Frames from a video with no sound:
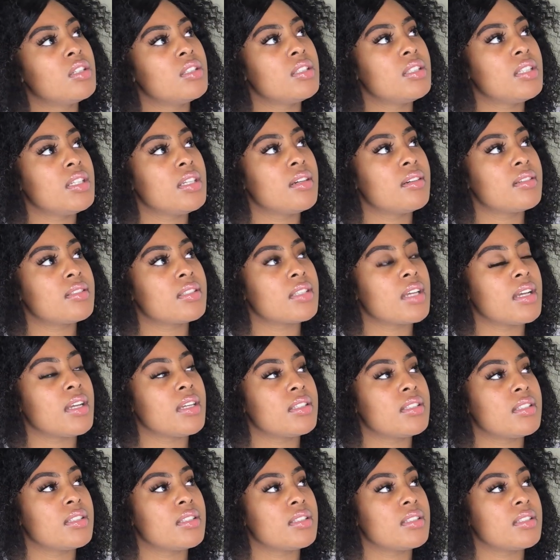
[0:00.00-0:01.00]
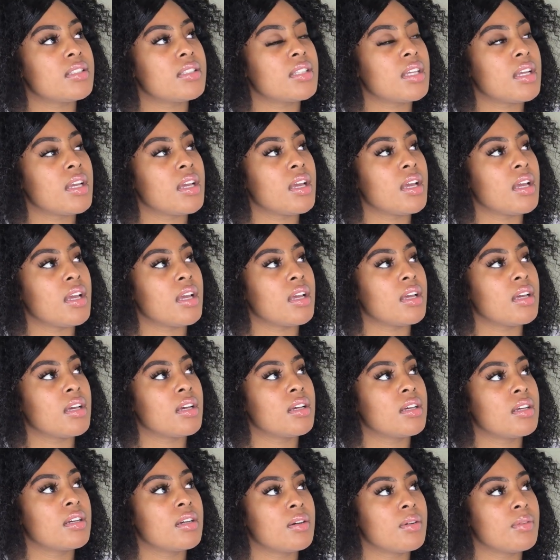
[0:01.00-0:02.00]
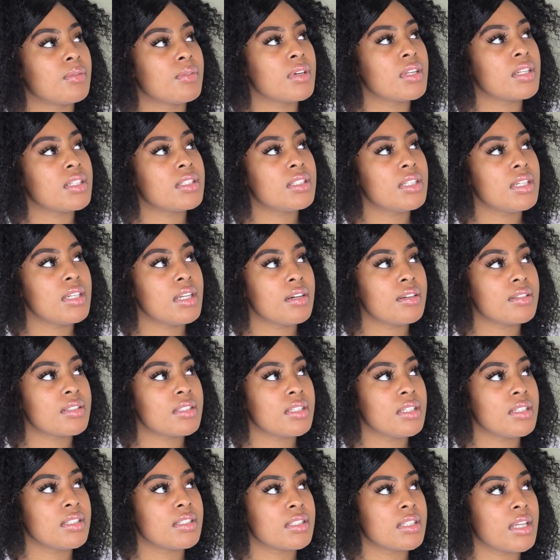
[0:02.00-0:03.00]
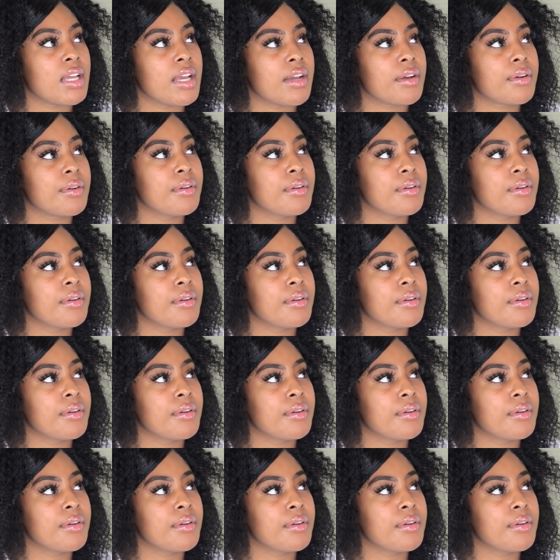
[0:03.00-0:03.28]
TLC said, what TLC said?